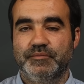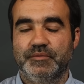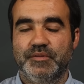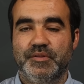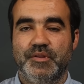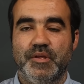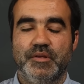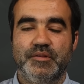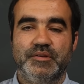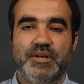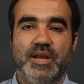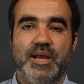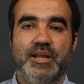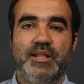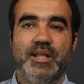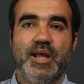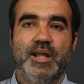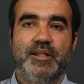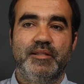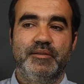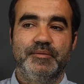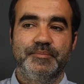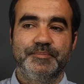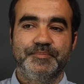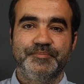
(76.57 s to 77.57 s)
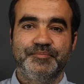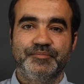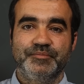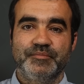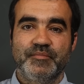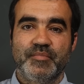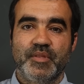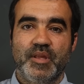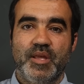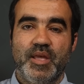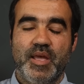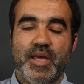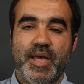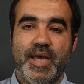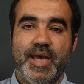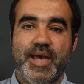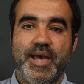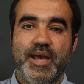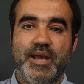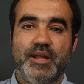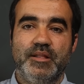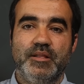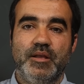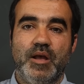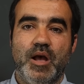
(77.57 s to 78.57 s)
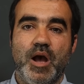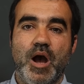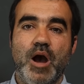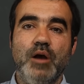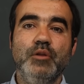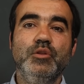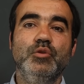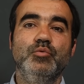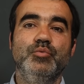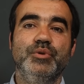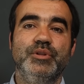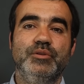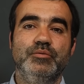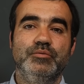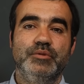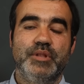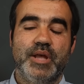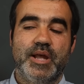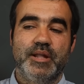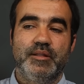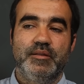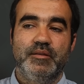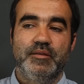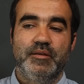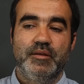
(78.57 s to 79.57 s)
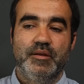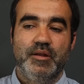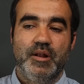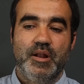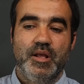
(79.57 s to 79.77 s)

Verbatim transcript: things like that. And how do we do that?